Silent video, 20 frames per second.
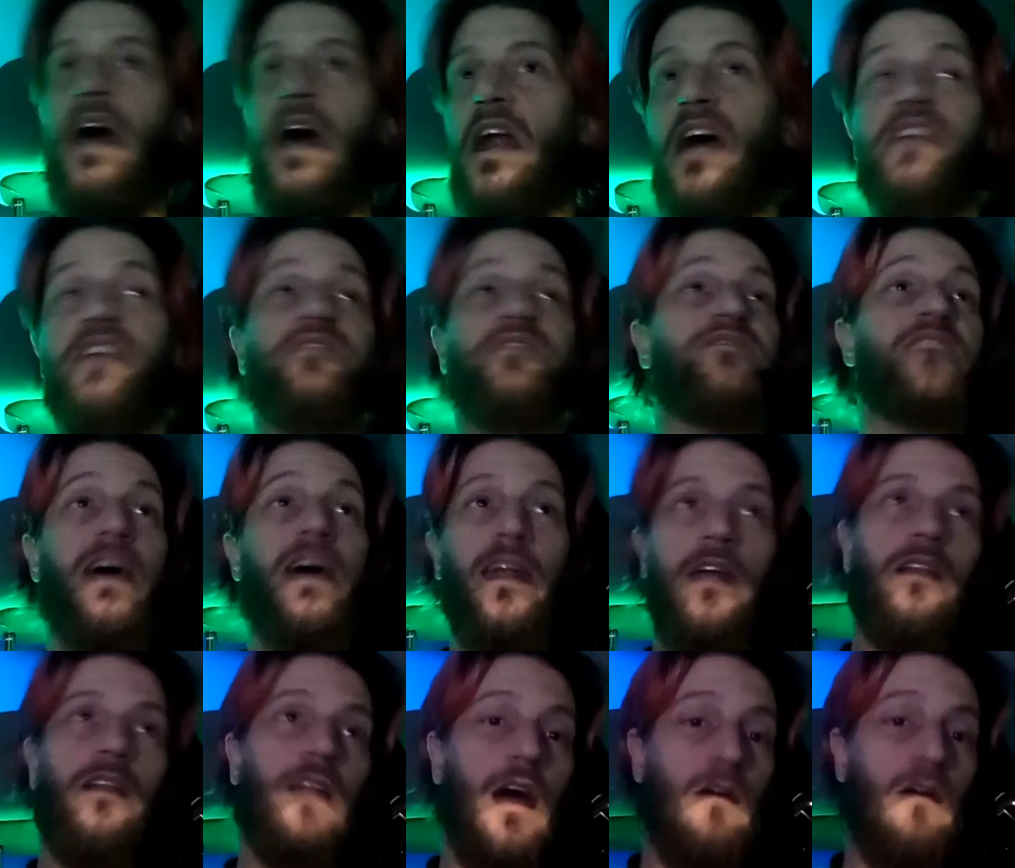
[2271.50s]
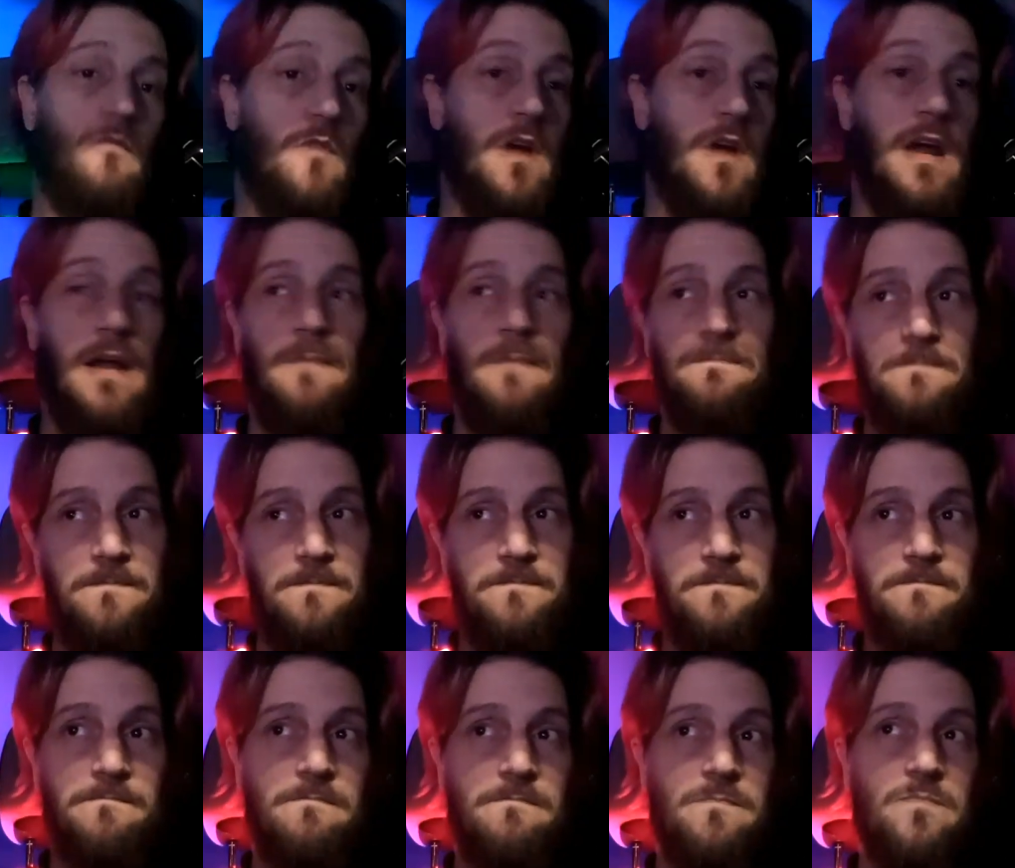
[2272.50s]
And I said it and I ran.
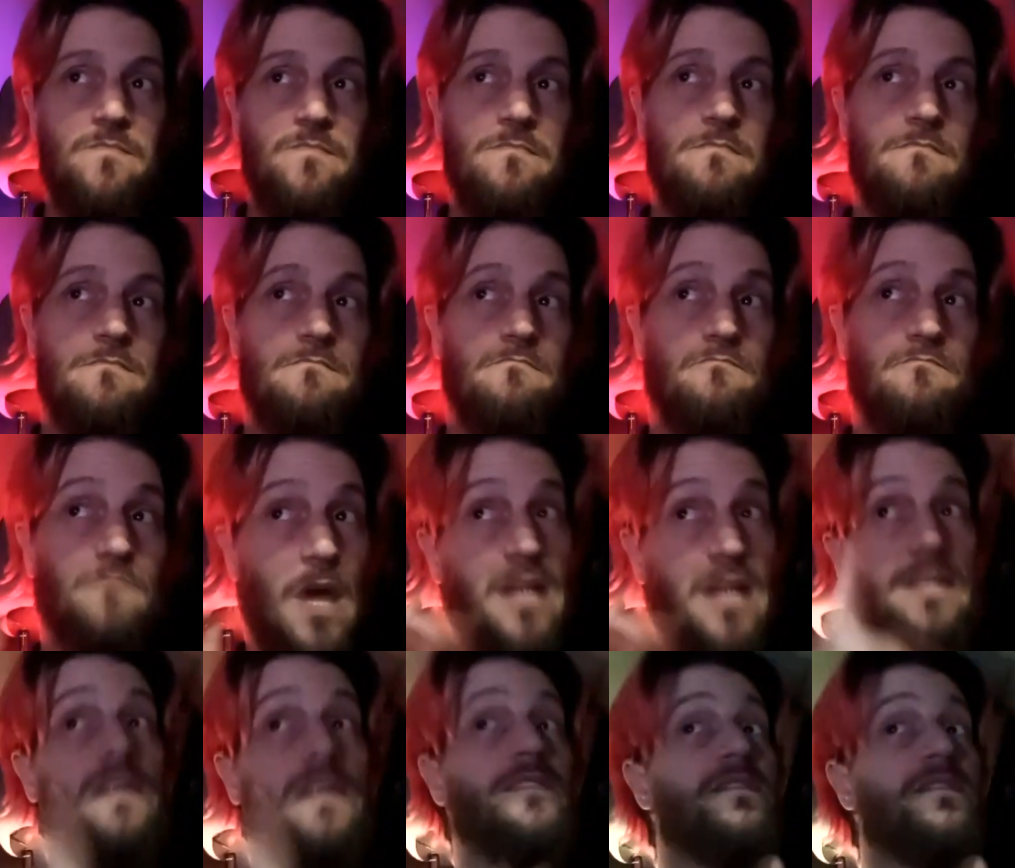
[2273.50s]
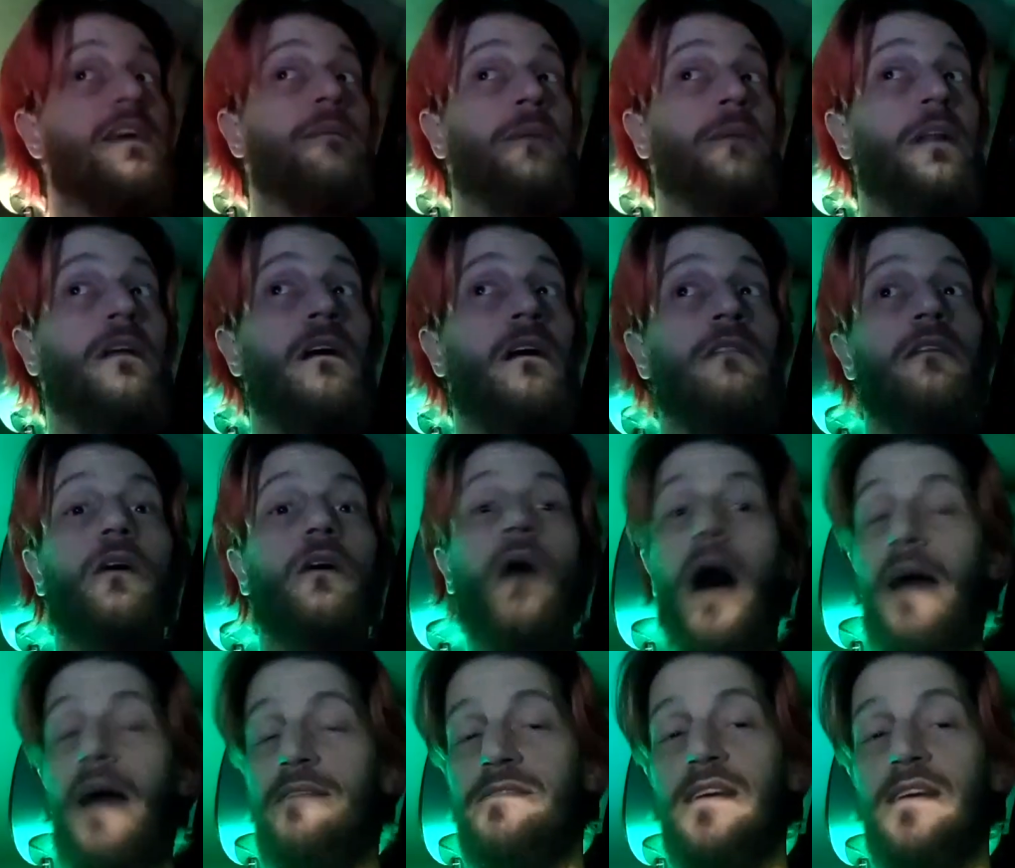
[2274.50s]
I did say my line, though.
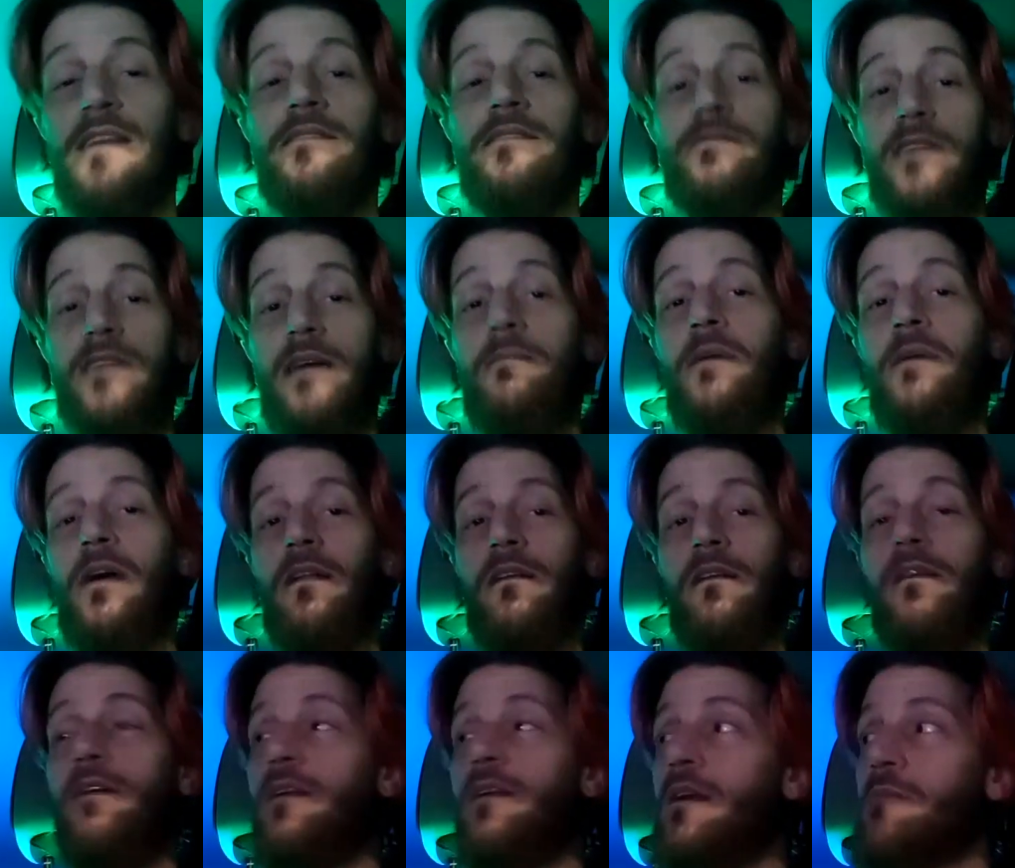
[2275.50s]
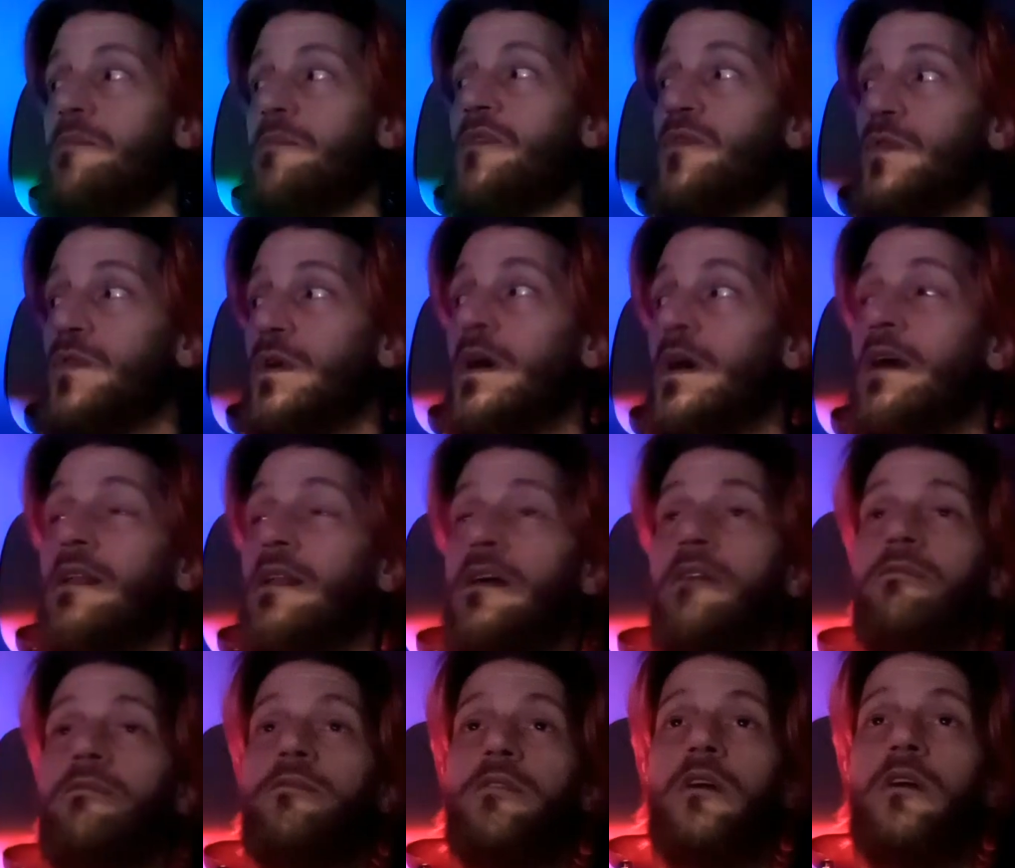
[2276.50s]
I did say my line and before I
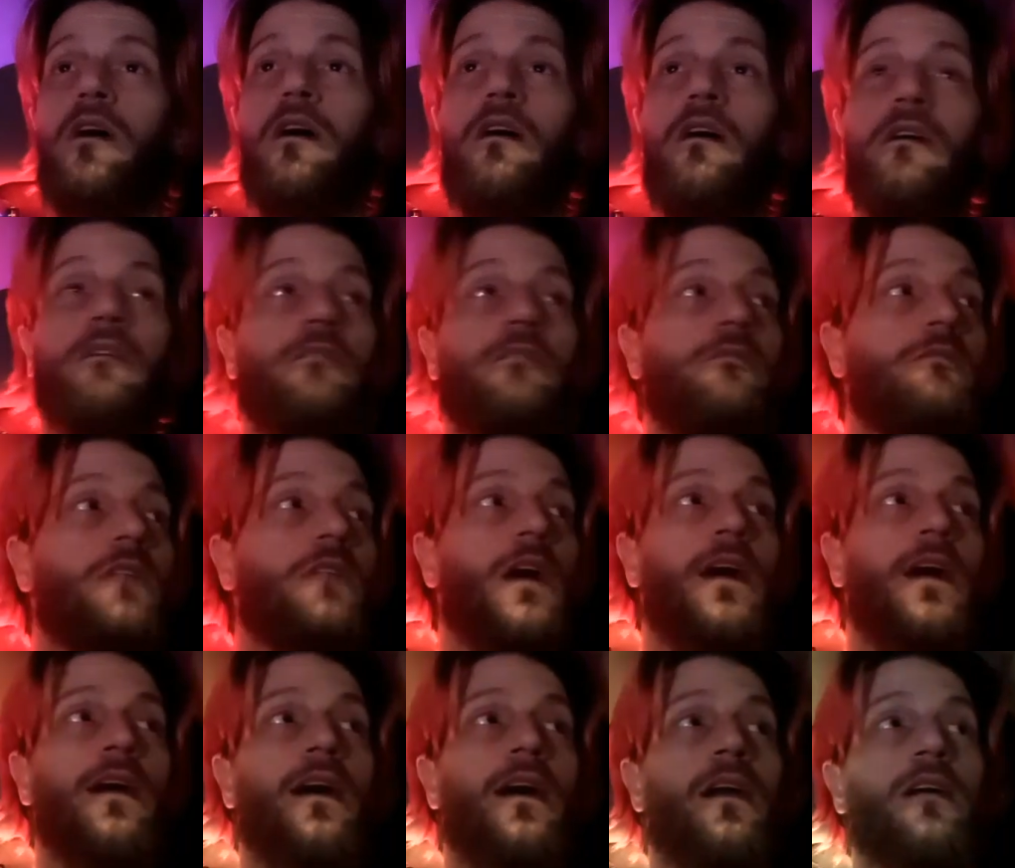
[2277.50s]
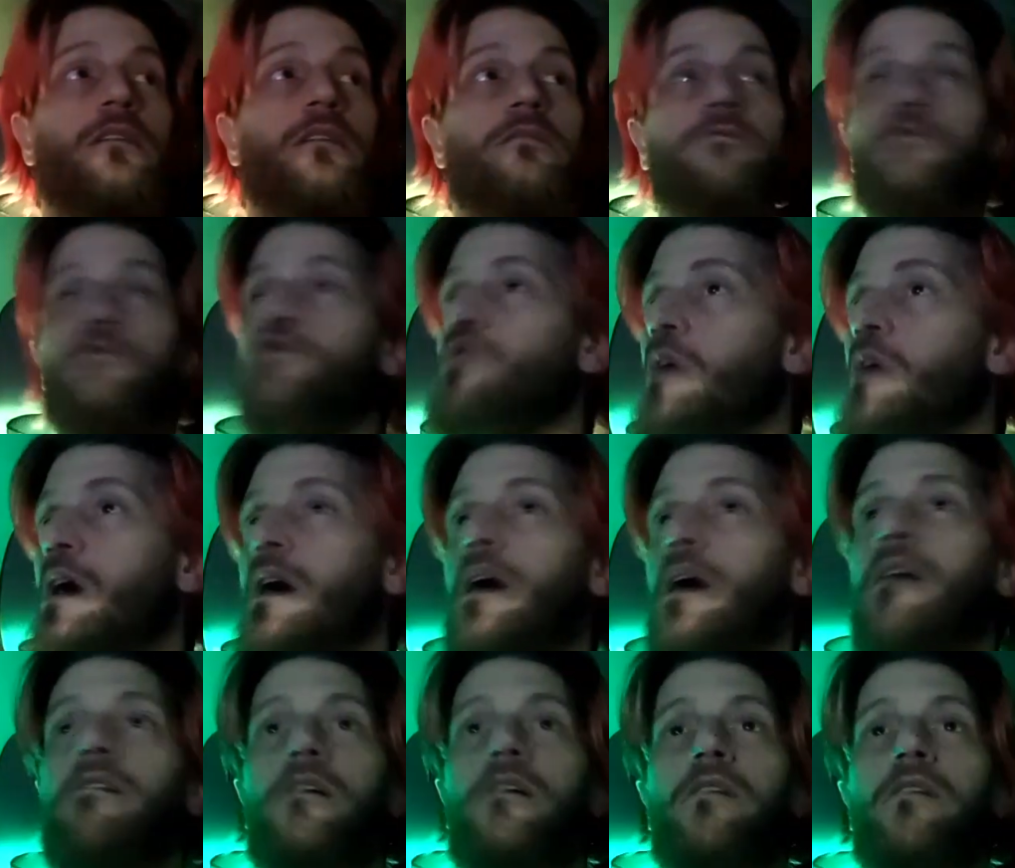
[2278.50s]
left. And, like, I didn't cry
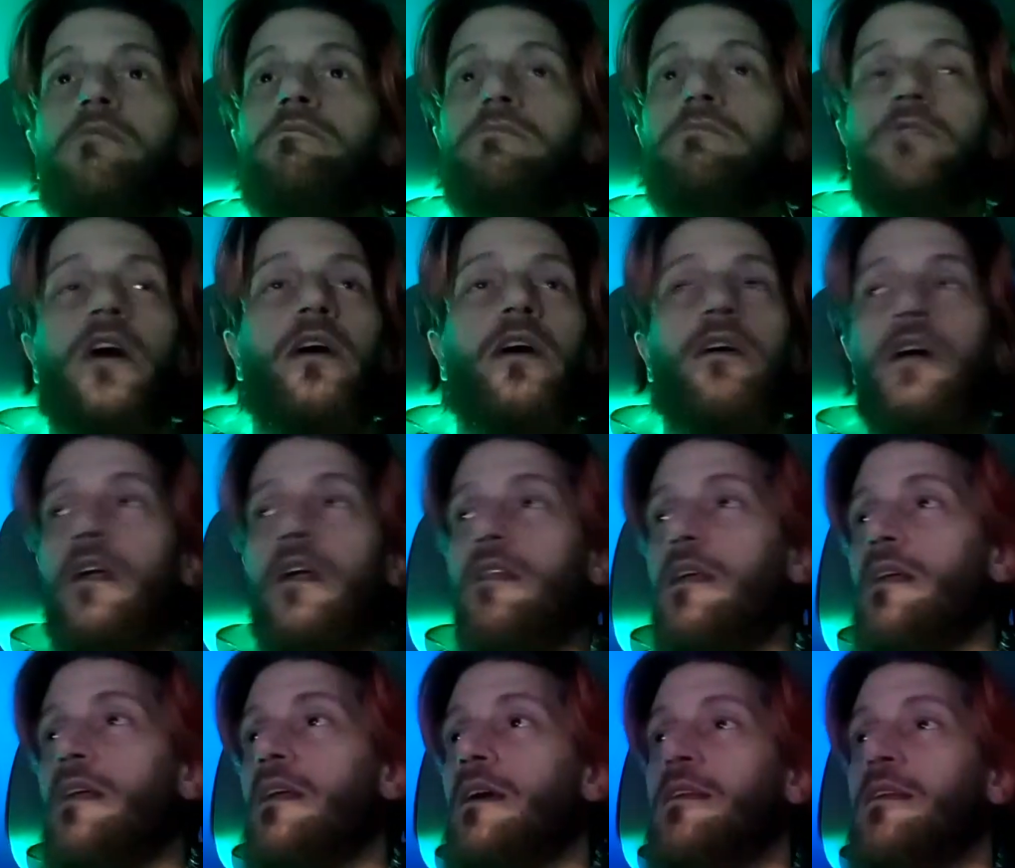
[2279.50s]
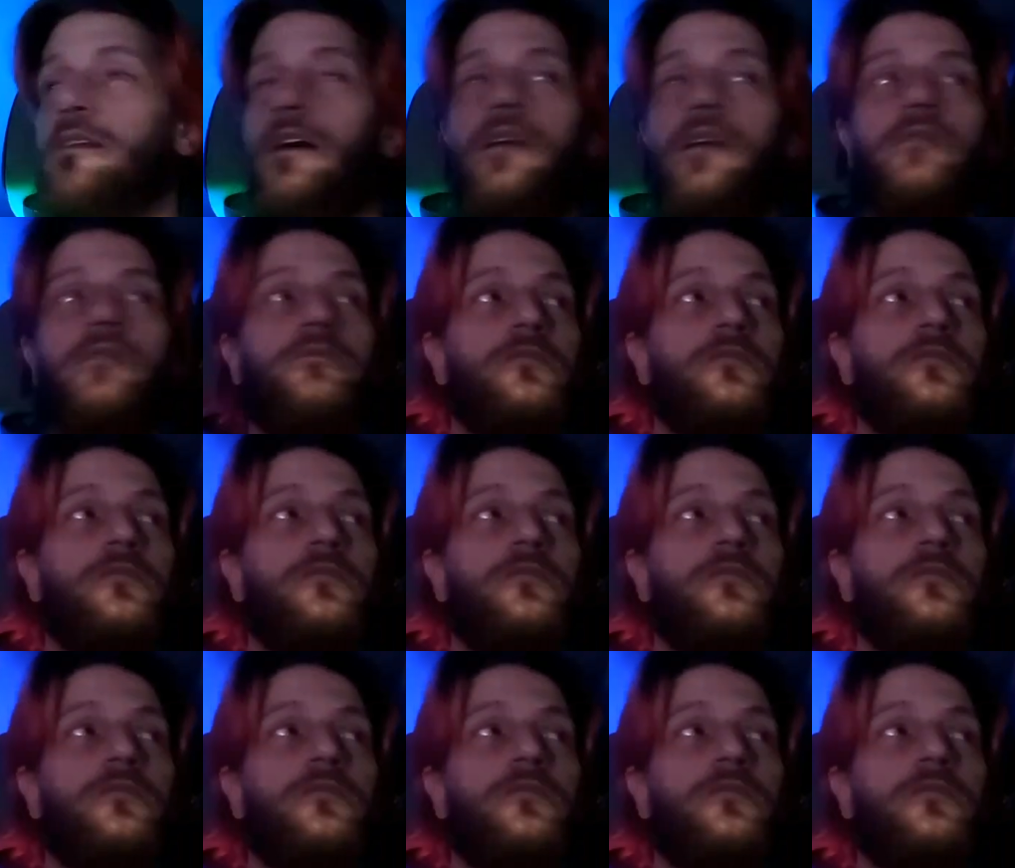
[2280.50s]
or, like, anything like that.